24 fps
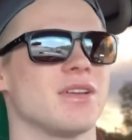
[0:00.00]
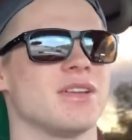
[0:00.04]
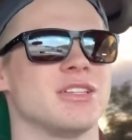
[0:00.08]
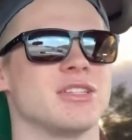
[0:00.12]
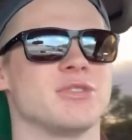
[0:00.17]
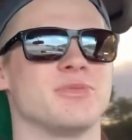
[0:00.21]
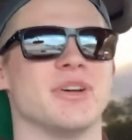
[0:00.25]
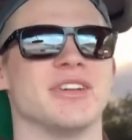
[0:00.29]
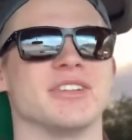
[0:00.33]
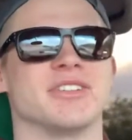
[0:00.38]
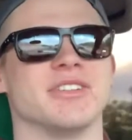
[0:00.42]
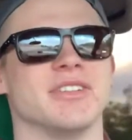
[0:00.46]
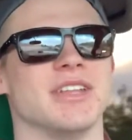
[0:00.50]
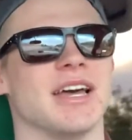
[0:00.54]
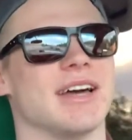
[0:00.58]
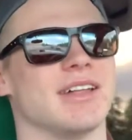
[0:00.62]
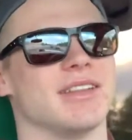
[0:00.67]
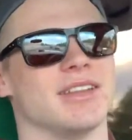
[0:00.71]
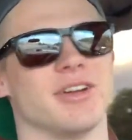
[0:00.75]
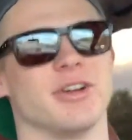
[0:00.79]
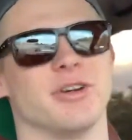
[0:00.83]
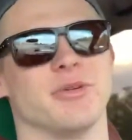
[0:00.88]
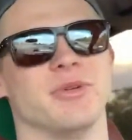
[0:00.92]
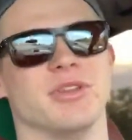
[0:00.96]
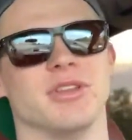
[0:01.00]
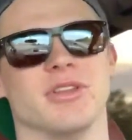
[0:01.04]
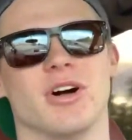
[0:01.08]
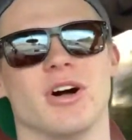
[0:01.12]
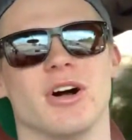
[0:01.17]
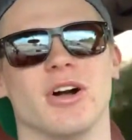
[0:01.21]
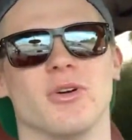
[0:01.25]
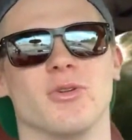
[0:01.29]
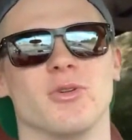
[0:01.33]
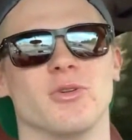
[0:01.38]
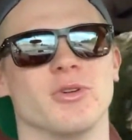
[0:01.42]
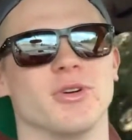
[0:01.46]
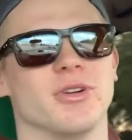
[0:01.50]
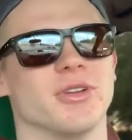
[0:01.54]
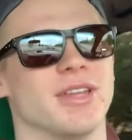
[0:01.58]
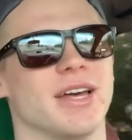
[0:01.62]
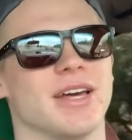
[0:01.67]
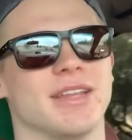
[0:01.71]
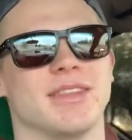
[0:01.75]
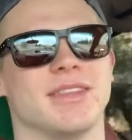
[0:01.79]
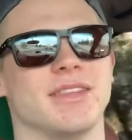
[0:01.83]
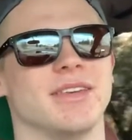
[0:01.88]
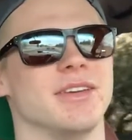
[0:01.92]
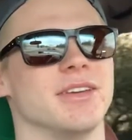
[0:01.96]
Especially that Laramie Longhorn.
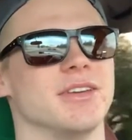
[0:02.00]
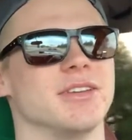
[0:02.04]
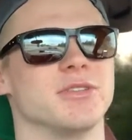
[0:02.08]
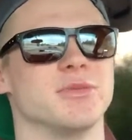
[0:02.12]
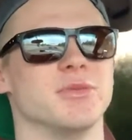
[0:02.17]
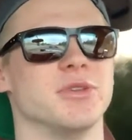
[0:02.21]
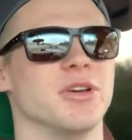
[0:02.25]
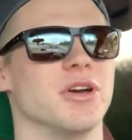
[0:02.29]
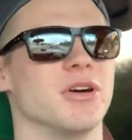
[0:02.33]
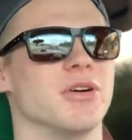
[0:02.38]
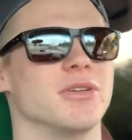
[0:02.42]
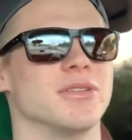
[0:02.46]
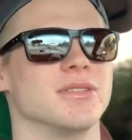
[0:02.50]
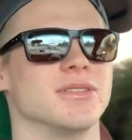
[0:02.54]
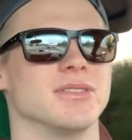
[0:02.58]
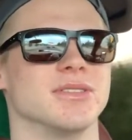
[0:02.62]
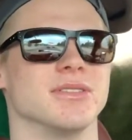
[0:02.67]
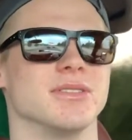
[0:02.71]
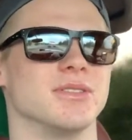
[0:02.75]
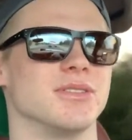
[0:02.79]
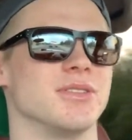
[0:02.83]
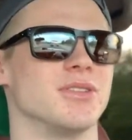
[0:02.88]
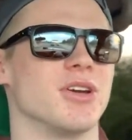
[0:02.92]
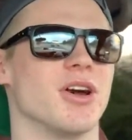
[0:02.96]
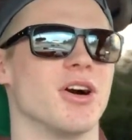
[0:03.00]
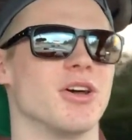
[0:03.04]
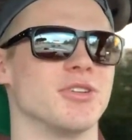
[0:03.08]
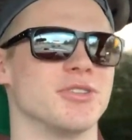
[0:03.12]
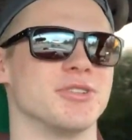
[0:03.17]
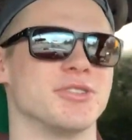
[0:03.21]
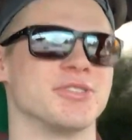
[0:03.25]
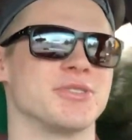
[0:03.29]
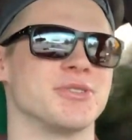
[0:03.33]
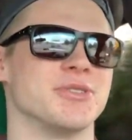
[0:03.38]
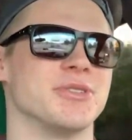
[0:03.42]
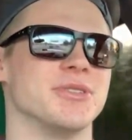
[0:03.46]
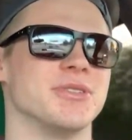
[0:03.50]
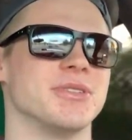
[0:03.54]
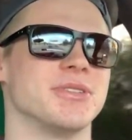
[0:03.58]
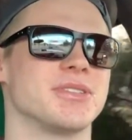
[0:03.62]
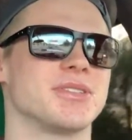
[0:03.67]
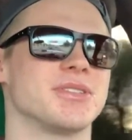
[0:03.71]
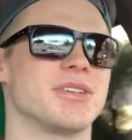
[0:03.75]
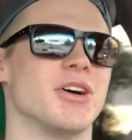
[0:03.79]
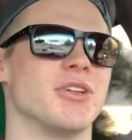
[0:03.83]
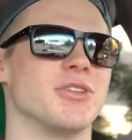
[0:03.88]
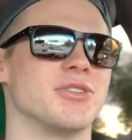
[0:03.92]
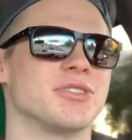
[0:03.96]
That thing gets me going. The color
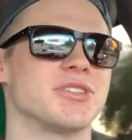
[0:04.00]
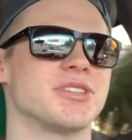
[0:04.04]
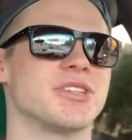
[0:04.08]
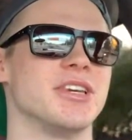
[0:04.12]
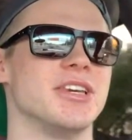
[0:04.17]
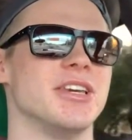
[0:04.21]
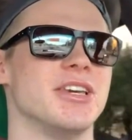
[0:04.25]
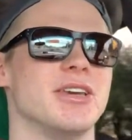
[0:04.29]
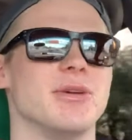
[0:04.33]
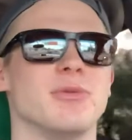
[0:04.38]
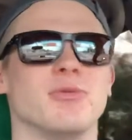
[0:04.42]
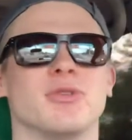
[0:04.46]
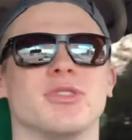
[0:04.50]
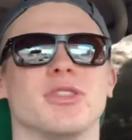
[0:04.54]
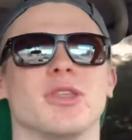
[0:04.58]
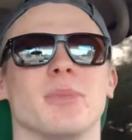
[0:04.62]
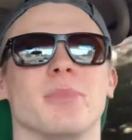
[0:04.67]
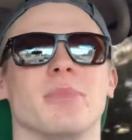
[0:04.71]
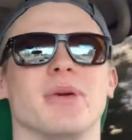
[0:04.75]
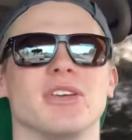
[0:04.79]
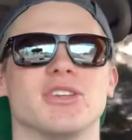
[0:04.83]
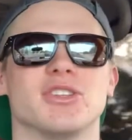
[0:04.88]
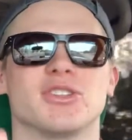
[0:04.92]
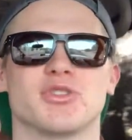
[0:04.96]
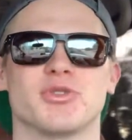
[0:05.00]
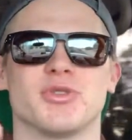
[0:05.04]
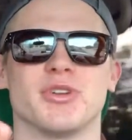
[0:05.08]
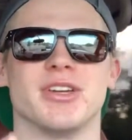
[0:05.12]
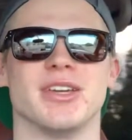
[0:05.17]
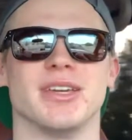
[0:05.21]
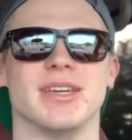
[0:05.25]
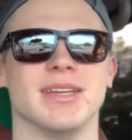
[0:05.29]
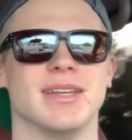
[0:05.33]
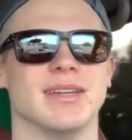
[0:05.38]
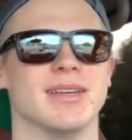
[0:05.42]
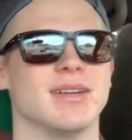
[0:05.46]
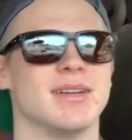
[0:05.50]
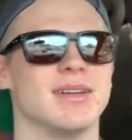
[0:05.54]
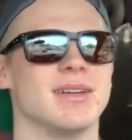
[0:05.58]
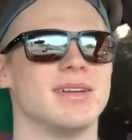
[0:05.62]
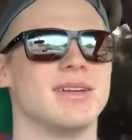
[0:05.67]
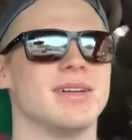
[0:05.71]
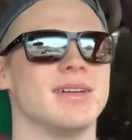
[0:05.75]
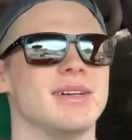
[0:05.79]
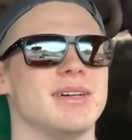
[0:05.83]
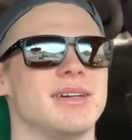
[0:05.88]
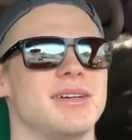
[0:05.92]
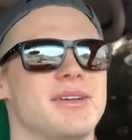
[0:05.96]
scheme with the big screen.
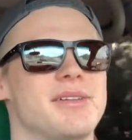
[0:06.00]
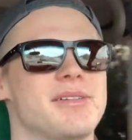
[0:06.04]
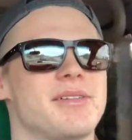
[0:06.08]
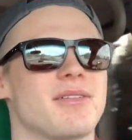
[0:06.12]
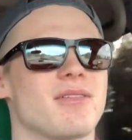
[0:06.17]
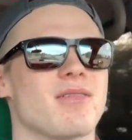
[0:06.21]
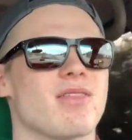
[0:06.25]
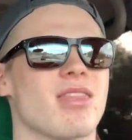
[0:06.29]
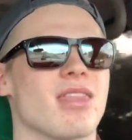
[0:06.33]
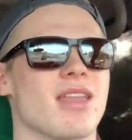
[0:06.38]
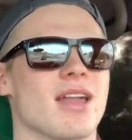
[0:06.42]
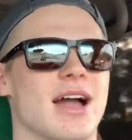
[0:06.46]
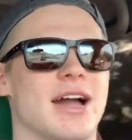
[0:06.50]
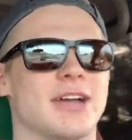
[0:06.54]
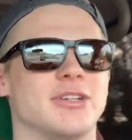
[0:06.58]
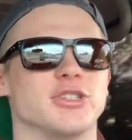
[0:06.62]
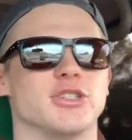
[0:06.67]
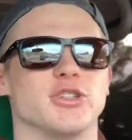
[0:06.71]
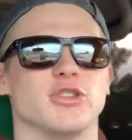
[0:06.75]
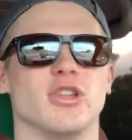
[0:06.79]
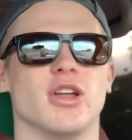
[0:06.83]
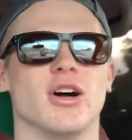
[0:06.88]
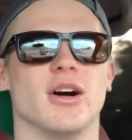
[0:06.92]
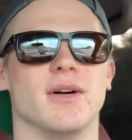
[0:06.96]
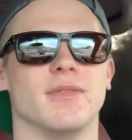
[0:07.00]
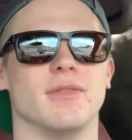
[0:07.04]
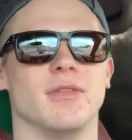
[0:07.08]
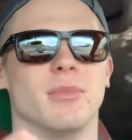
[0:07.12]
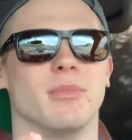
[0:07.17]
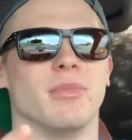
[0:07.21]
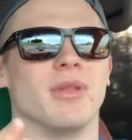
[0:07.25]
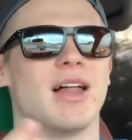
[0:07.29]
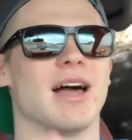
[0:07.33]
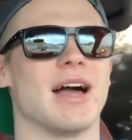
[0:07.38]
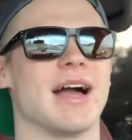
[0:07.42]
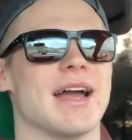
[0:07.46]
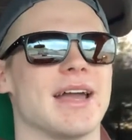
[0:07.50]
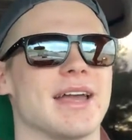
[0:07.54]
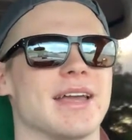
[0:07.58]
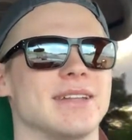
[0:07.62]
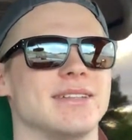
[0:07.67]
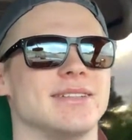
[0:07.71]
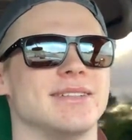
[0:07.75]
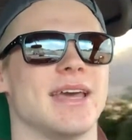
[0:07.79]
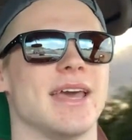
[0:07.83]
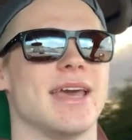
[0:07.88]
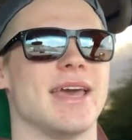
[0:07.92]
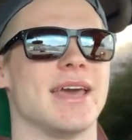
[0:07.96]
I just love the black
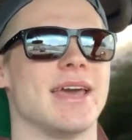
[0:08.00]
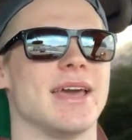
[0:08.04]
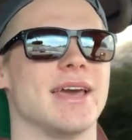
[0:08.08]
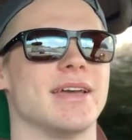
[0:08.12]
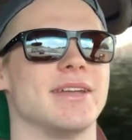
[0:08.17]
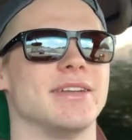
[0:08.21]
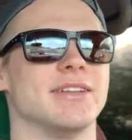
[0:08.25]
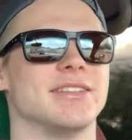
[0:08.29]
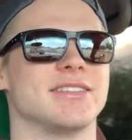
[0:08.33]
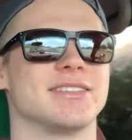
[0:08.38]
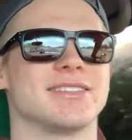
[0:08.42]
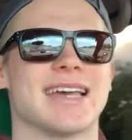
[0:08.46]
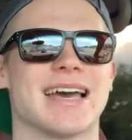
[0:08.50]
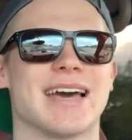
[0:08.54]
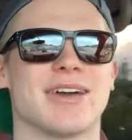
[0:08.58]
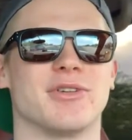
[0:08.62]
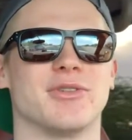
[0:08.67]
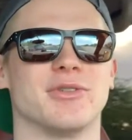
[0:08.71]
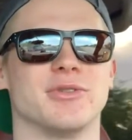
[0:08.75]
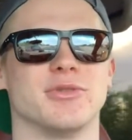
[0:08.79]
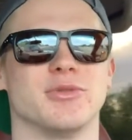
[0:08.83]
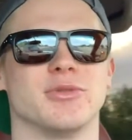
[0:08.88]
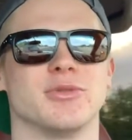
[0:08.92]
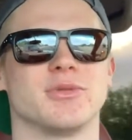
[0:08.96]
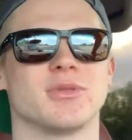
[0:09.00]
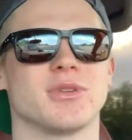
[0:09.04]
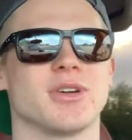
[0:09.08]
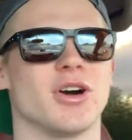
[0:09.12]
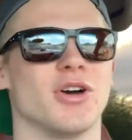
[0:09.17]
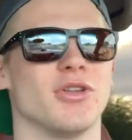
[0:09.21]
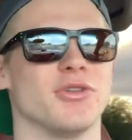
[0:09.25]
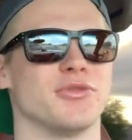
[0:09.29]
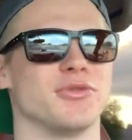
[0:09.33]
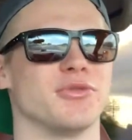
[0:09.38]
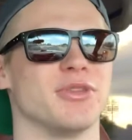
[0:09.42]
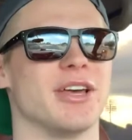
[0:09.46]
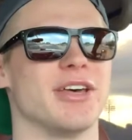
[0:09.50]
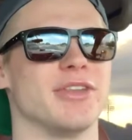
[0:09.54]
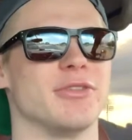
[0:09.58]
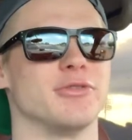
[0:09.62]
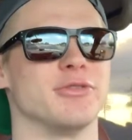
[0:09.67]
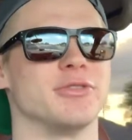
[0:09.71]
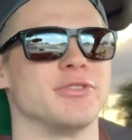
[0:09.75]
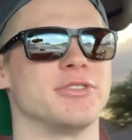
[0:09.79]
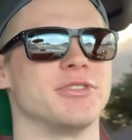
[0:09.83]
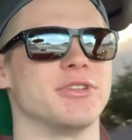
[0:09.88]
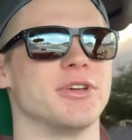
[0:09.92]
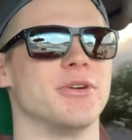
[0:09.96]
and tan and saddle colored
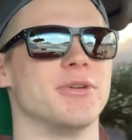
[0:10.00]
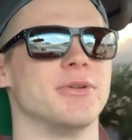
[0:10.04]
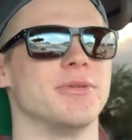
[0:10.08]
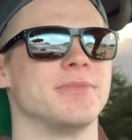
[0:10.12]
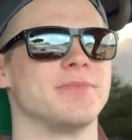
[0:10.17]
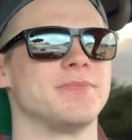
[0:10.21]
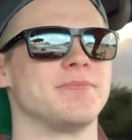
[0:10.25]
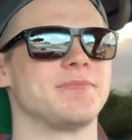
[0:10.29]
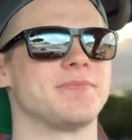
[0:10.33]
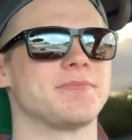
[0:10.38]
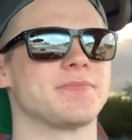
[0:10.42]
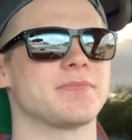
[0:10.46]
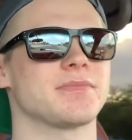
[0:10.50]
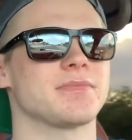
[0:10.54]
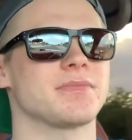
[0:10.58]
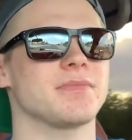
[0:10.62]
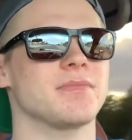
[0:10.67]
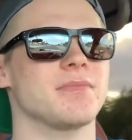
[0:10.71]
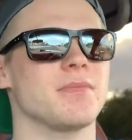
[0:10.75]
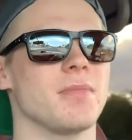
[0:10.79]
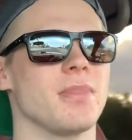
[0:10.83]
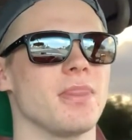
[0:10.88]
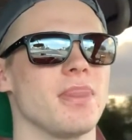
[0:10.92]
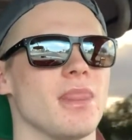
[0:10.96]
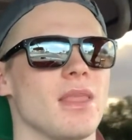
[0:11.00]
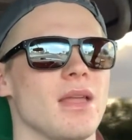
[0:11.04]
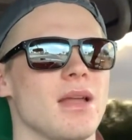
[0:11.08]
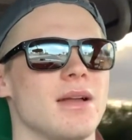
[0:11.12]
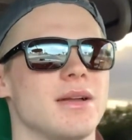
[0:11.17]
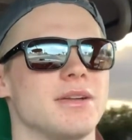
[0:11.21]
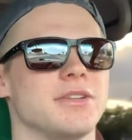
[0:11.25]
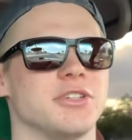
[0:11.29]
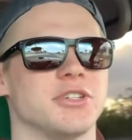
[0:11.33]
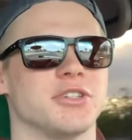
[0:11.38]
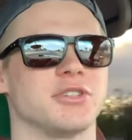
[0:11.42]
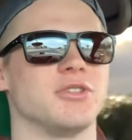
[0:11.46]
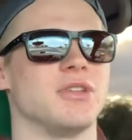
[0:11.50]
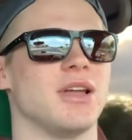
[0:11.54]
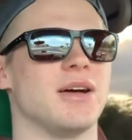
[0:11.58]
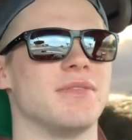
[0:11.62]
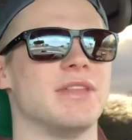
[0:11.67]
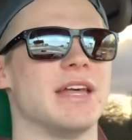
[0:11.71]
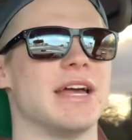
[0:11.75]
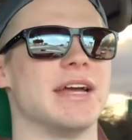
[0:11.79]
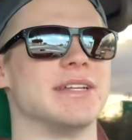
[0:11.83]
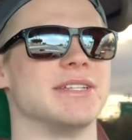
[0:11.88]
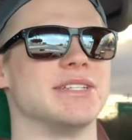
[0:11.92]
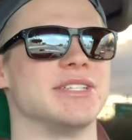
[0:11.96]
leather. So just
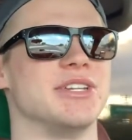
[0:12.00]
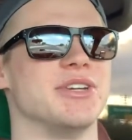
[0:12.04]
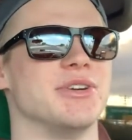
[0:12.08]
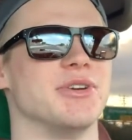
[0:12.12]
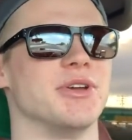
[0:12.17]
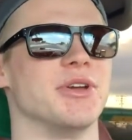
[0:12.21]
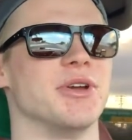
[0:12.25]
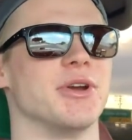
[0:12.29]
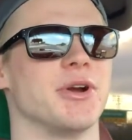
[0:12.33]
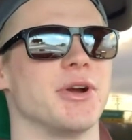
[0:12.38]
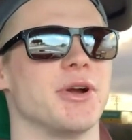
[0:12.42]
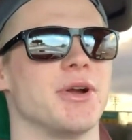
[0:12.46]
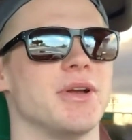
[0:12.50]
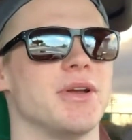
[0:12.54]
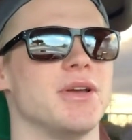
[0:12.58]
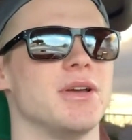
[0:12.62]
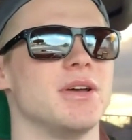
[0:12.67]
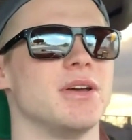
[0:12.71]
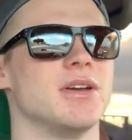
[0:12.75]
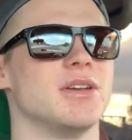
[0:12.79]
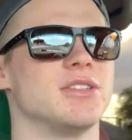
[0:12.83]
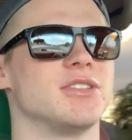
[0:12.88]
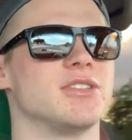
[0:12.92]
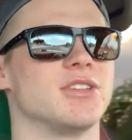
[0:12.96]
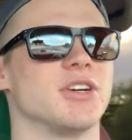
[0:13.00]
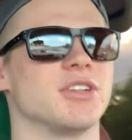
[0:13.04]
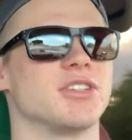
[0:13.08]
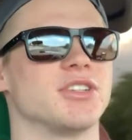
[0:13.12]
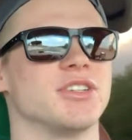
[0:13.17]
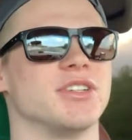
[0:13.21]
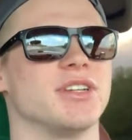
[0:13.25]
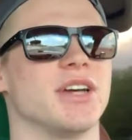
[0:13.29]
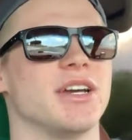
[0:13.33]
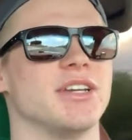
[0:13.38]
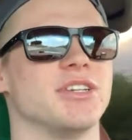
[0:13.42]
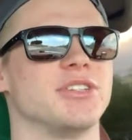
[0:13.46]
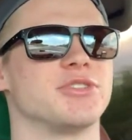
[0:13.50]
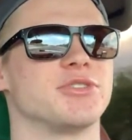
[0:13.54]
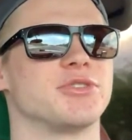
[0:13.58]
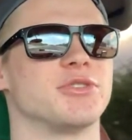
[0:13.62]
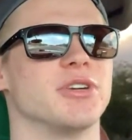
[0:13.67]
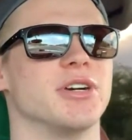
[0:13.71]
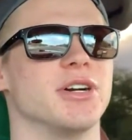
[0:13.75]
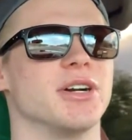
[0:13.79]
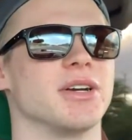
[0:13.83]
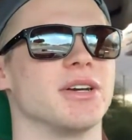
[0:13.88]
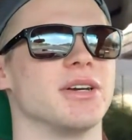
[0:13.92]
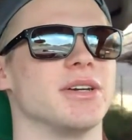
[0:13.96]
love that interior. Such a nice
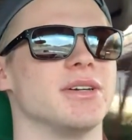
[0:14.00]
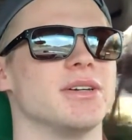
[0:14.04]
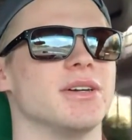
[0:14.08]
truck.